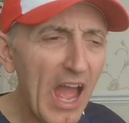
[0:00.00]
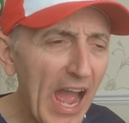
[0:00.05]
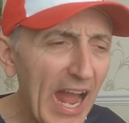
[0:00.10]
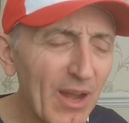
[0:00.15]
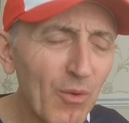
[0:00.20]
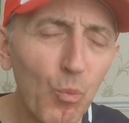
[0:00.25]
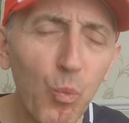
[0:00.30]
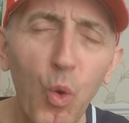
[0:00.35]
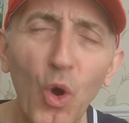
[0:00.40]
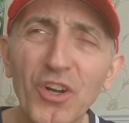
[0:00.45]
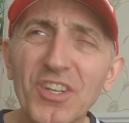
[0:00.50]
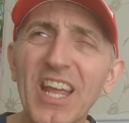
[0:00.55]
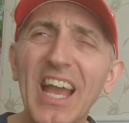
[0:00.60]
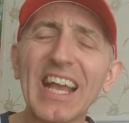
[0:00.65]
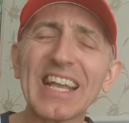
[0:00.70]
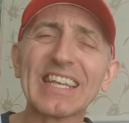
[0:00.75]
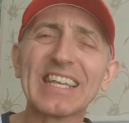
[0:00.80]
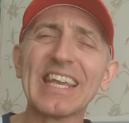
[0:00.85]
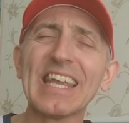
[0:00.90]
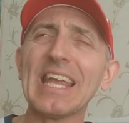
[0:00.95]
And what
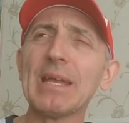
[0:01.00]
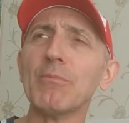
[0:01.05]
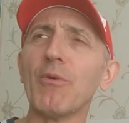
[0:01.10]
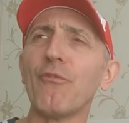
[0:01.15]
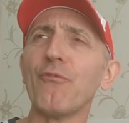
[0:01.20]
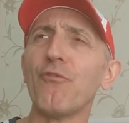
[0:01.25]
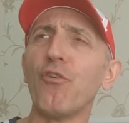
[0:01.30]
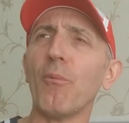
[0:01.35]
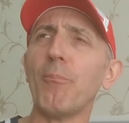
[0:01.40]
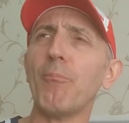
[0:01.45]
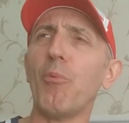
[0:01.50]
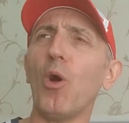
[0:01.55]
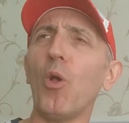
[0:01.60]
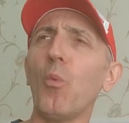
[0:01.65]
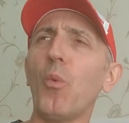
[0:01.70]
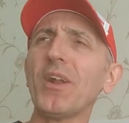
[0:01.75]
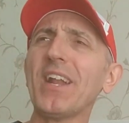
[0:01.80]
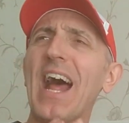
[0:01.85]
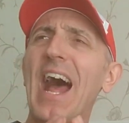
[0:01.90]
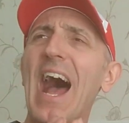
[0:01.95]
a game of
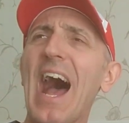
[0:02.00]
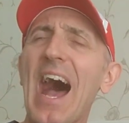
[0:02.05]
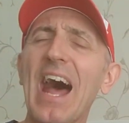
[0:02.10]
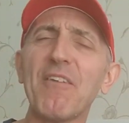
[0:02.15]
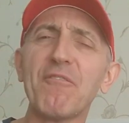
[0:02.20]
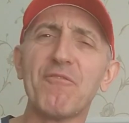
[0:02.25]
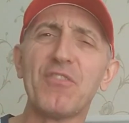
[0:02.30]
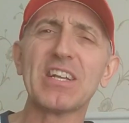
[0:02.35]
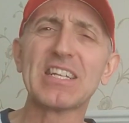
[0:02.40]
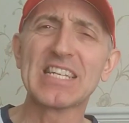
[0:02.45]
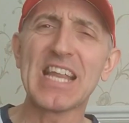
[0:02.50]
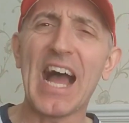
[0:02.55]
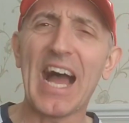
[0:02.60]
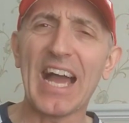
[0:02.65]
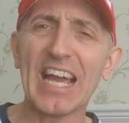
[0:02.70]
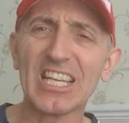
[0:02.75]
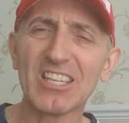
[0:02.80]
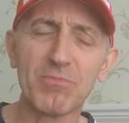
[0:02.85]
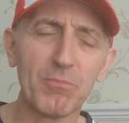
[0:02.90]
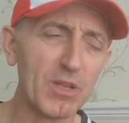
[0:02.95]
football. What an
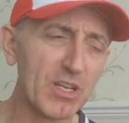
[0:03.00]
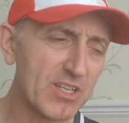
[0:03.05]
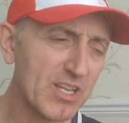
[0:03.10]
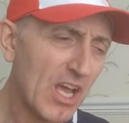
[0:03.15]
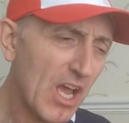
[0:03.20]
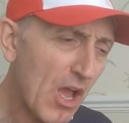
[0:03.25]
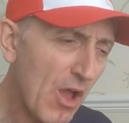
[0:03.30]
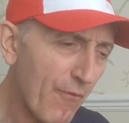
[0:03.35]
advertisement